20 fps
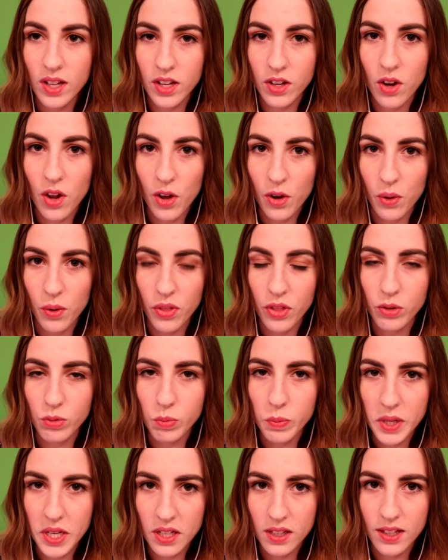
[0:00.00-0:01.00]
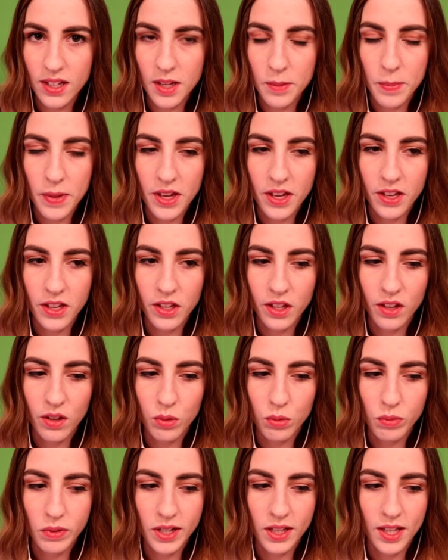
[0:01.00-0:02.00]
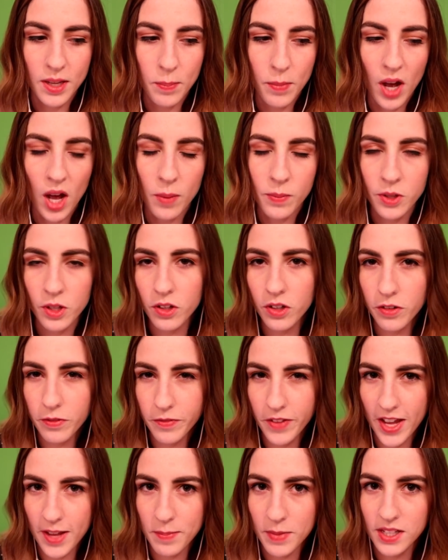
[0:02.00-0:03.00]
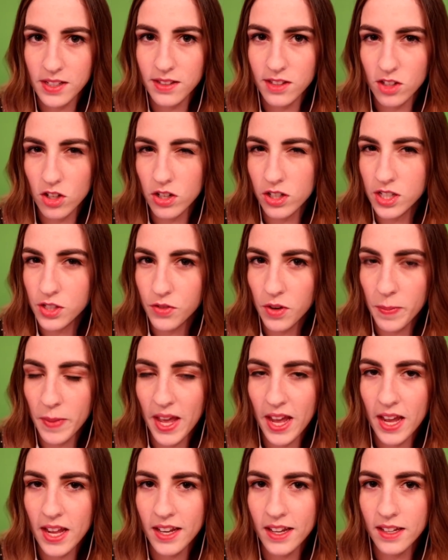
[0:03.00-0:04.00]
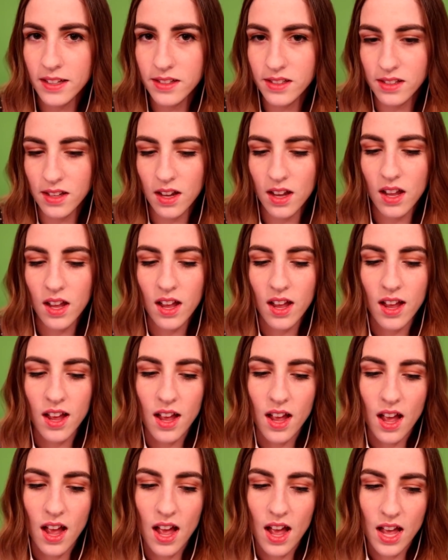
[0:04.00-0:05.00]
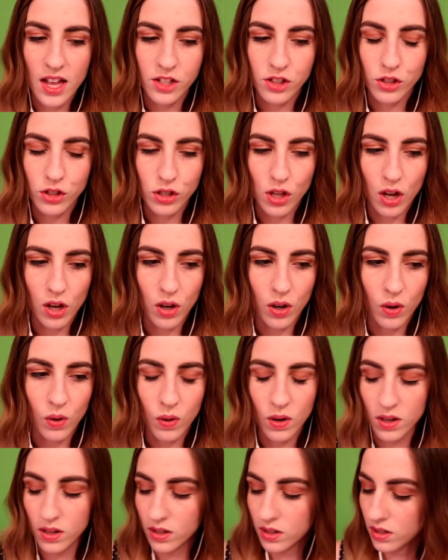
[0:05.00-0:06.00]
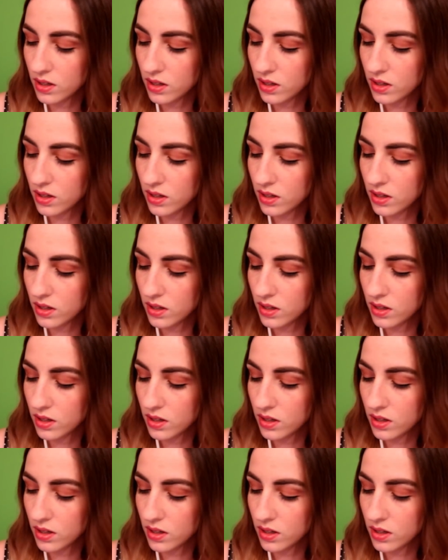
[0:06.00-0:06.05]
know the really big, really popular, famous songs from the 80s. And so